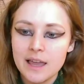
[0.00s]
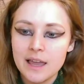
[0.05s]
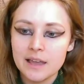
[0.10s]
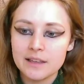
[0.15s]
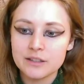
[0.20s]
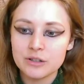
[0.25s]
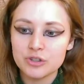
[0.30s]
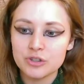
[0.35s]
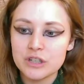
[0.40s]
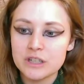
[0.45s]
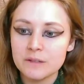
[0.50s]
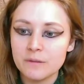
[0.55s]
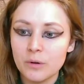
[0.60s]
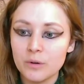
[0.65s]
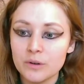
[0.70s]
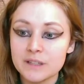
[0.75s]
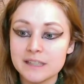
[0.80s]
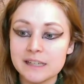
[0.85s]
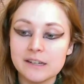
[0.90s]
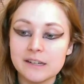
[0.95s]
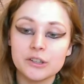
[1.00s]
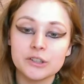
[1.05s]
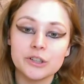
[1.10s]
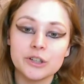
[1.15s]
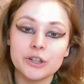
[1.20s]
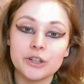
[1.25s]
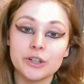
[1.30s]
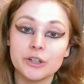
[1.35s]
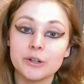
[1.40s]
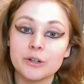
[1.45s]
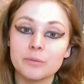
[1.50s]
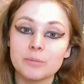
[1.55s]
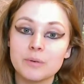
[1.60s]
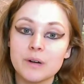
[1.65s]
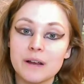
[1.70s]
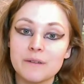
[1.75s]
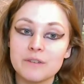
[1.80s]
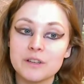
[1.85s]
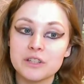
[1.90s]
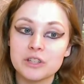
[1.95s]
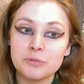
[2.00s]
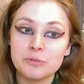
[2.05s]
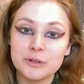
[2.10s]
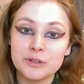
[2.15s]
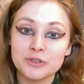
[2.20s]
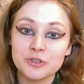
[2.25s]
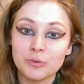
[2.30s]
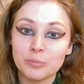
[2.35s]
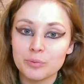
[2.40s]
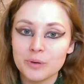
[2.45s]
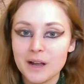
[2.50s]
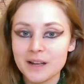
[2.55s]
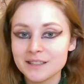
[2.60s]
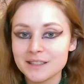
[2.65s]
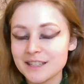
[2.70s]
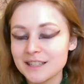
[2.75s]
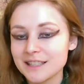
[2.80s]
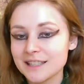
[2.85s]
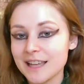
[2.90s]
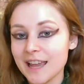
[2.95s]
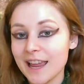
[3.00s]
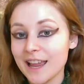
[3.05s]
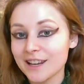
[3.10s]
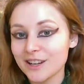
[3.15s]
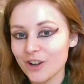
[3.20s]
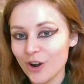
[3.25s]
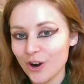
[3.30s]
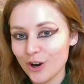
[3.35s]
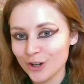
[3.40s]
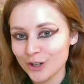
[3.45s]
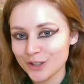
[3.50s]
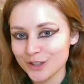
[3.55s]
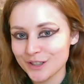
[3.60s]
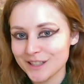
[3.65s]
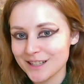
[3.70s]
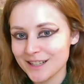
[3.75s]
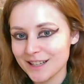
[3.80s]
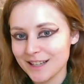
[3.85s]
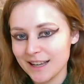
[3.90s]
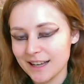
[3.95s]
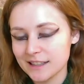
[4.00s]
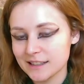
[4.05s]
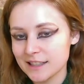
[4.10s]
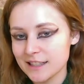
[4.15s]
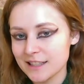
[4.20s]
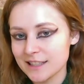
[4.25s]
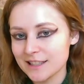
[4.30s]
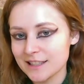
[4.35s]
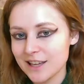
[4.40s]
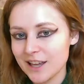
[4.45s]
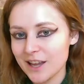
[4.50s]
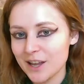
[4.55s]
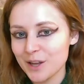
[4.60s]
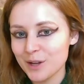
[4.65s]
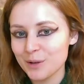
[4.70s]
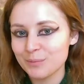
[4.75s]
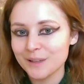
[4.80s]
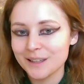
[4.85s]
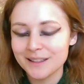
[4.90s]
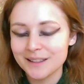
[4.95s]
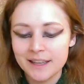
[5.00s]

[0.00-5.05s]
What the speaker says: So she's focusing on her private spiritual practice and art at this time.